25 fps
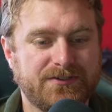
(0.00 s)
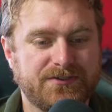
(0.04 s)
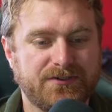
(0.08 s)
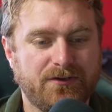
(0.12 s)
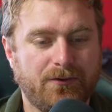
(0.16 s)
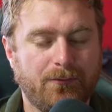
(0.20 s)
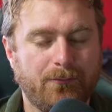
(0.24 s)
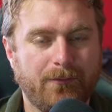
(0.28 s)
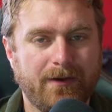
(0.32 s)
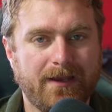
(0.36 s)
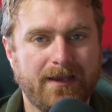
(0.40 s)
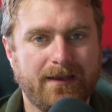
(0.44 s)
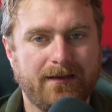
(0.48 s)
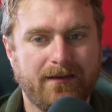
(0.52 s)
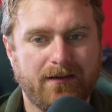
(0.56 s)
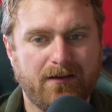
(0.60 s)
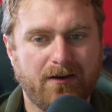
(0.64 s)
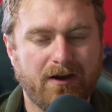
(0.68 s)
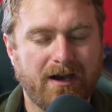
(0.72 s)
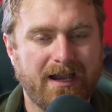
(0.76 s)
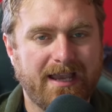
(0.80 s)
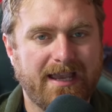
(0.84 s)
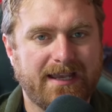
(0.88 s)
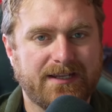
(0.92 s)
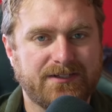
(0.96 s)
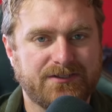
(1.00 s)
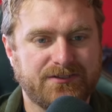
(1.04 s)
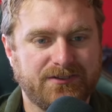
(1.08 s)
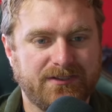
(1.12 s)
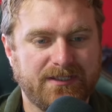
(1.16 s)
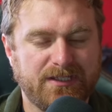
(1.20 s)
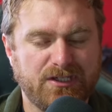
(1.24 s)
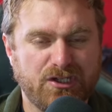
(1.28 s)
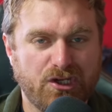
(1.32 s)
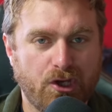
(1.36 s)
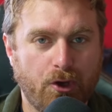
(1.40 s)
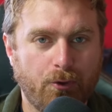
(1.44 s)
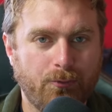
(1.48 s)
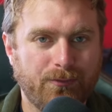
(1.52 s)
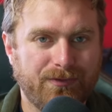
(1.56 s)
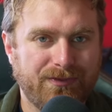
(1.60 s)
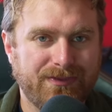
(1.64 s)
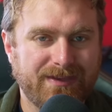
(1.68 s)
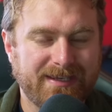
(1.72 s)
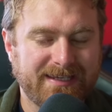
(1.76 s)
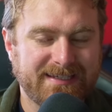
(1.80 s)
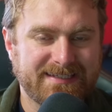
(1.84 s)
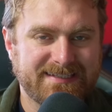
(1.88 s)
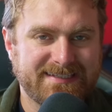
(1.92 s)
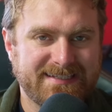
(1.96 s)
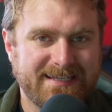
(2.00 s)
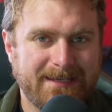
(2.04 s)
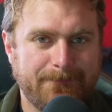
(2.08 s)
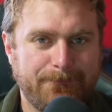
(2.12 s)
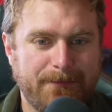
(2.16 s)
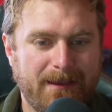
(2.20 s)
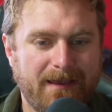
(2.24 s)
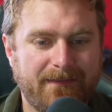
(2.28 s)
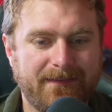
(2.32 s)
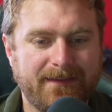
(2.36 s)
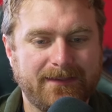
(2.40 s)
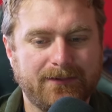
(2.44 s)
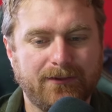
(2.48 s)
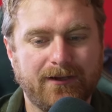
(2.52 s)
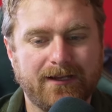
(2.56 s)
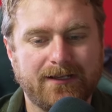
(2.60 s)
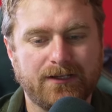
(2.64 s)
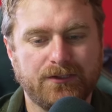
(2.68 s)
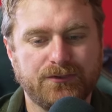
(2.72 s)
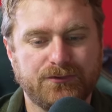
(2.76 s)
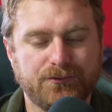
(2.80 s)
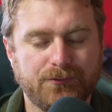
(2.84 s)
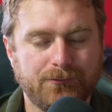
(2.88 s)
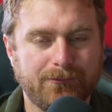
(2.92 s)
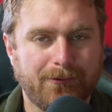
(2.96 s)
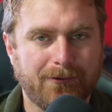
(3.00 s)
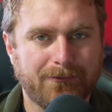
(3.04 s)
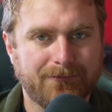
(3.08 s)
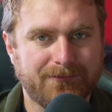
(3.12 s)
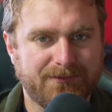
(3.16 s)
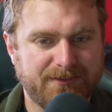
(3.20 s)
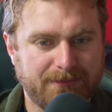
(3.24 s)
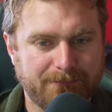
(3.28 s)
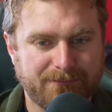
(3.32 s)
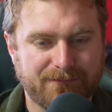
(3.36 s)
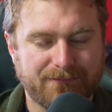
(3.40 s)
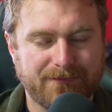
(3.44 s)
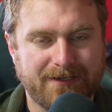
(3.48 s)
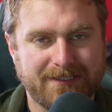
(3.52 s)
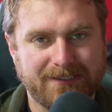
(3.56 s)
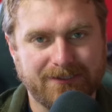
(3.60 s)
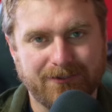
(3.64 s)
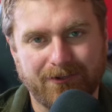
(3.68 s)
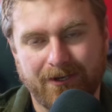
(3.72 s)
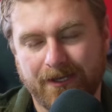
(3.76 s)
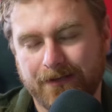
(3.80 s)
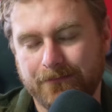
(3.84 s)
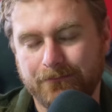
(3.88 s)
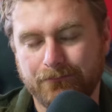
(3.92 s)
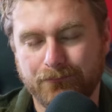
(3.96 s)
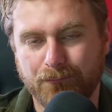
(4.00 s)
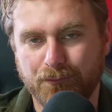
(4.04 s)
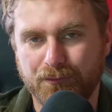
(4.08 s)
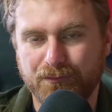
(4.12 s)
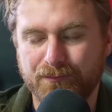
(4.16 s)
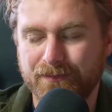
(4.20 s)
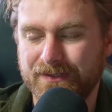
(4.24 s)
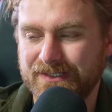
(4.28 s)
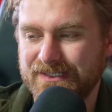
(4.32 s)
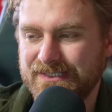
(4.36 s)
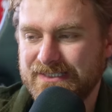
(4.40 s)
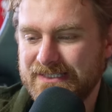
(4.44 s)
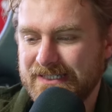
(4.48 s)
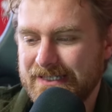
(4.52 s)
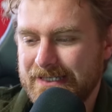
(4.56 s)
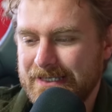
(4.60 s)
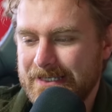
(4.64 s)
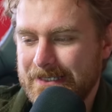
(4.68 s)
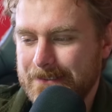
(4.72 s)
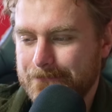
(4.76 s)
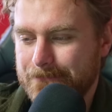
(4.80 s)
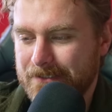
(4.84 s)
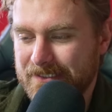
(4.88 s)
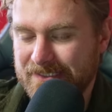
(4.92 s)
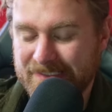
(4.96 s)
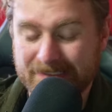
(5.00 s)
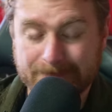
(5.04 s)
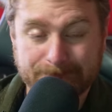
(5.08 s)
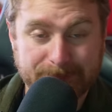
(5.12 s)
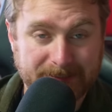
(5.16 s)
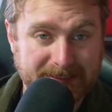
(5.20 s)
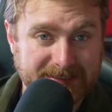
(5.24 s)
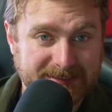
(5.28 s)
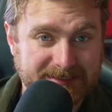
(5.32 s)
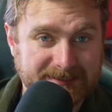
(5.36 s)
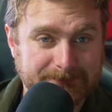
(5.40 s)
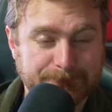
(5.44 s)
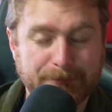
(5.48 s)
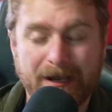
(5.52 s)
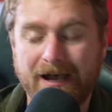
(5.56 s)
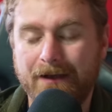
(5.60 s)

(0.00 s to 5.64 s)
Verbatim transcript: It's not where I actually know things about that, like I do on some frontline movements, bits and pieces.